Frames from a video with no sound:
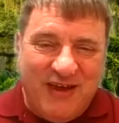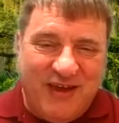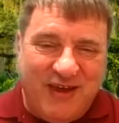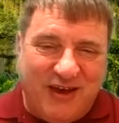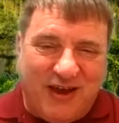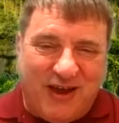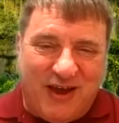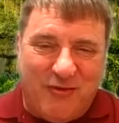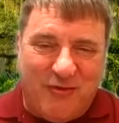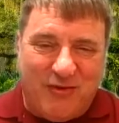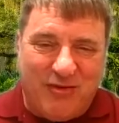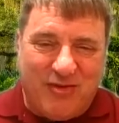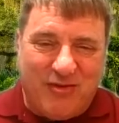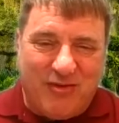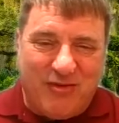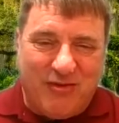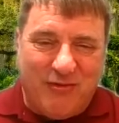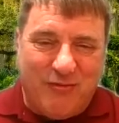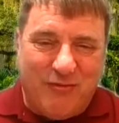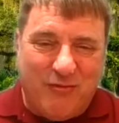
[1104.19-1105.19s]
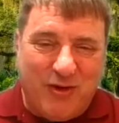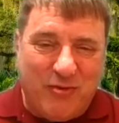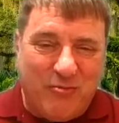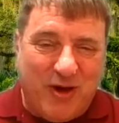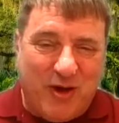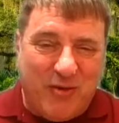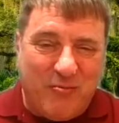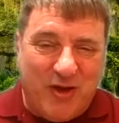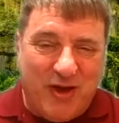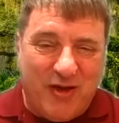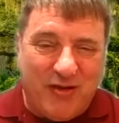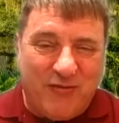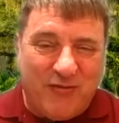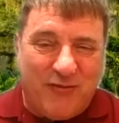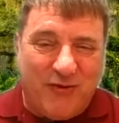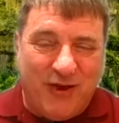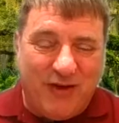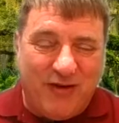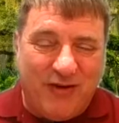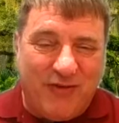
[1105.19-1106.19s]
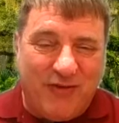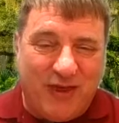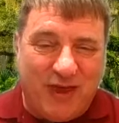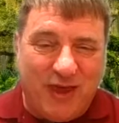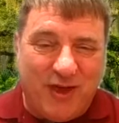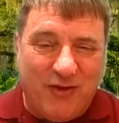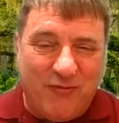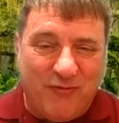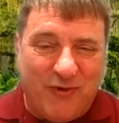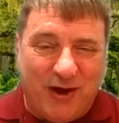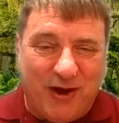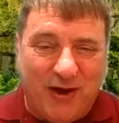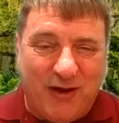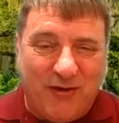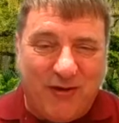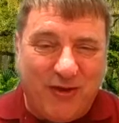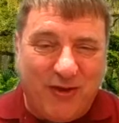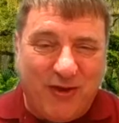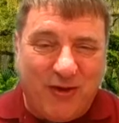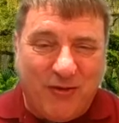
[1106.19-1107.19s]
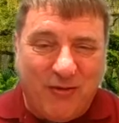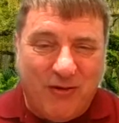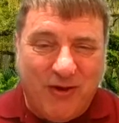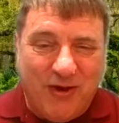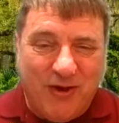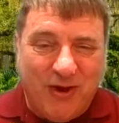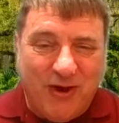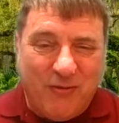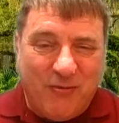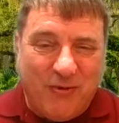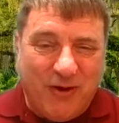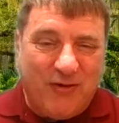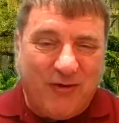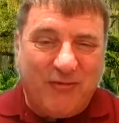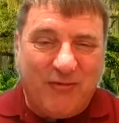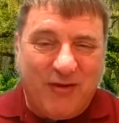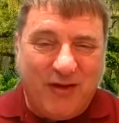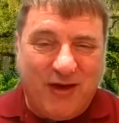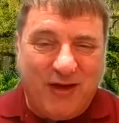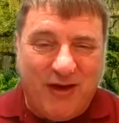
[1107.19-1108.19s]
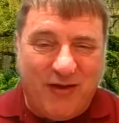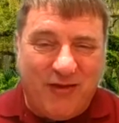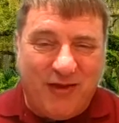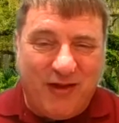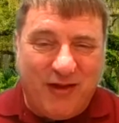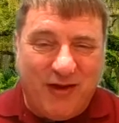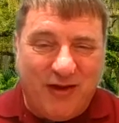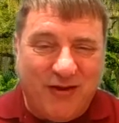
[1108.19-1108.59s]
And I was with my best friend at the campfire. We were kind of